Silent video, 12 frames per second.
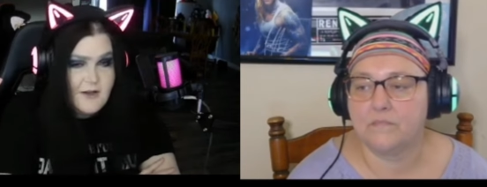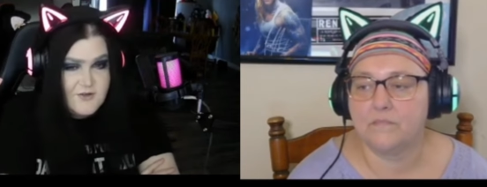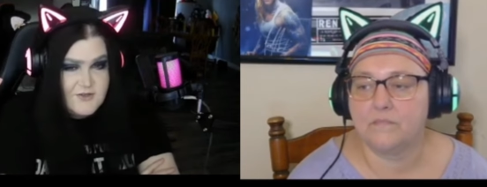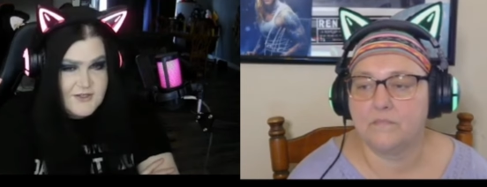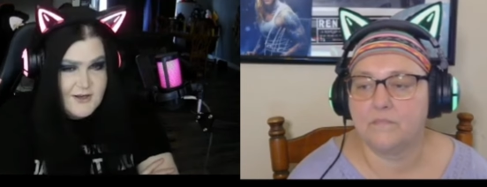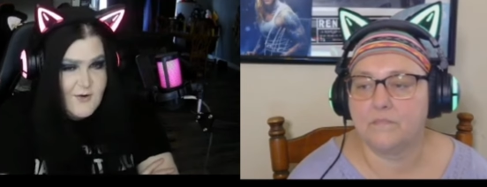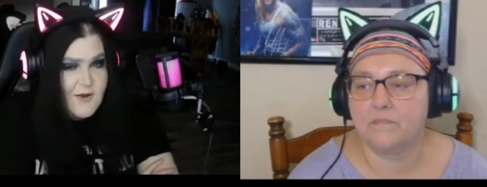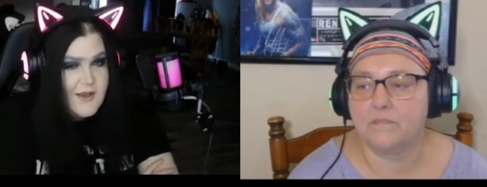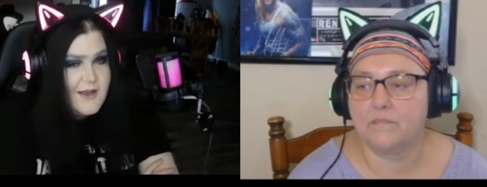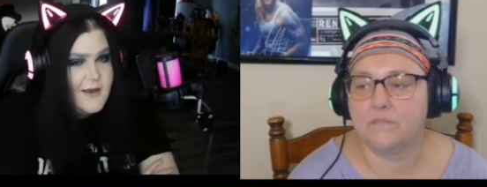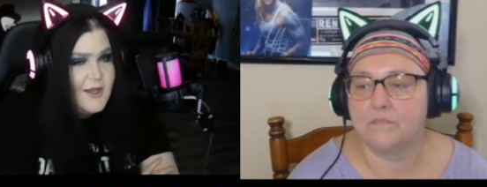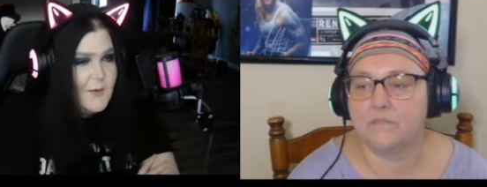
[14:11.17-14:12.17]
Speaker 1: So
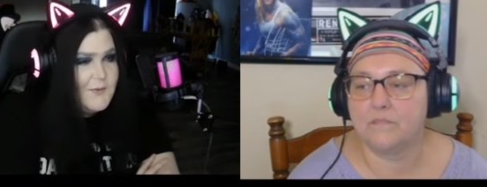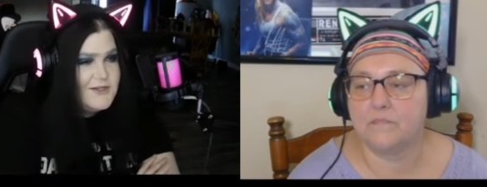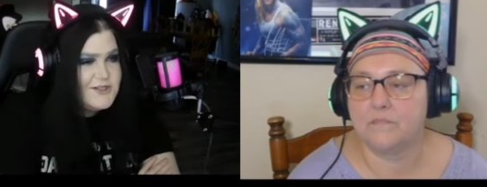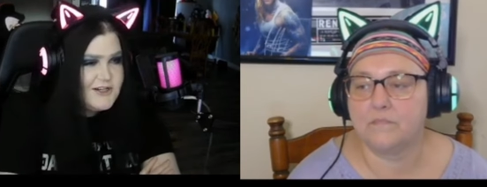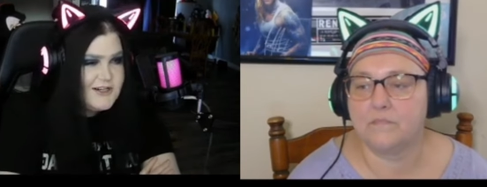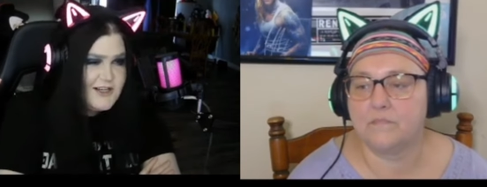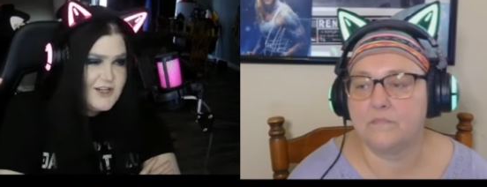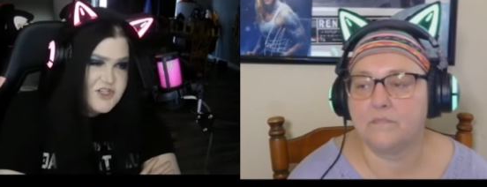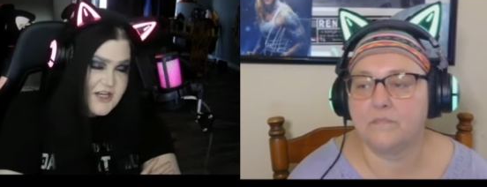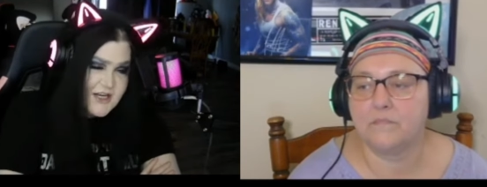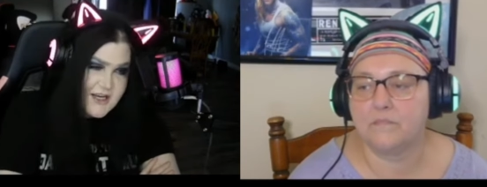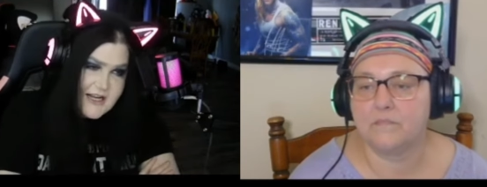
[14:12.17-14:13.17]
y'all be sure to go
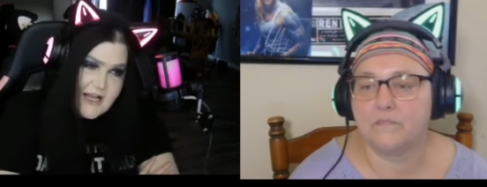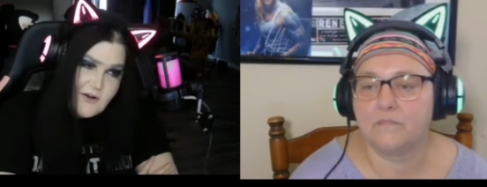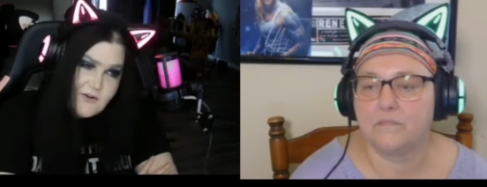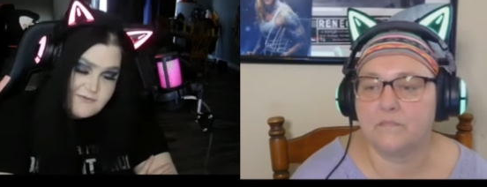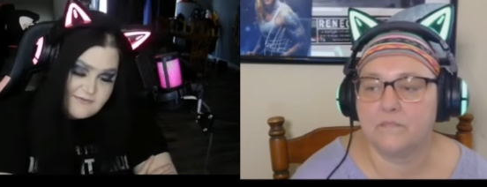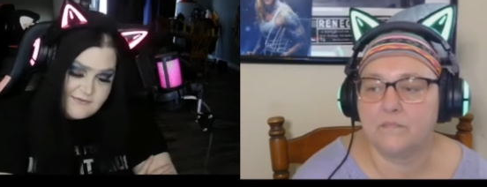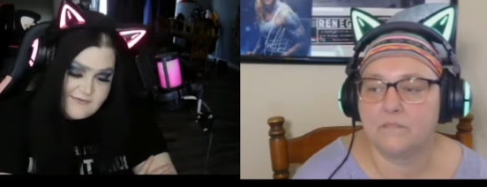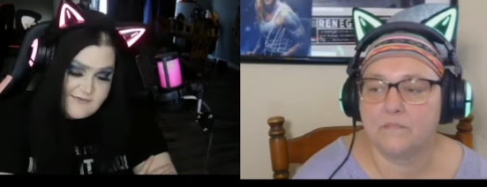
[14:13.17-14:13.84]
check it out, and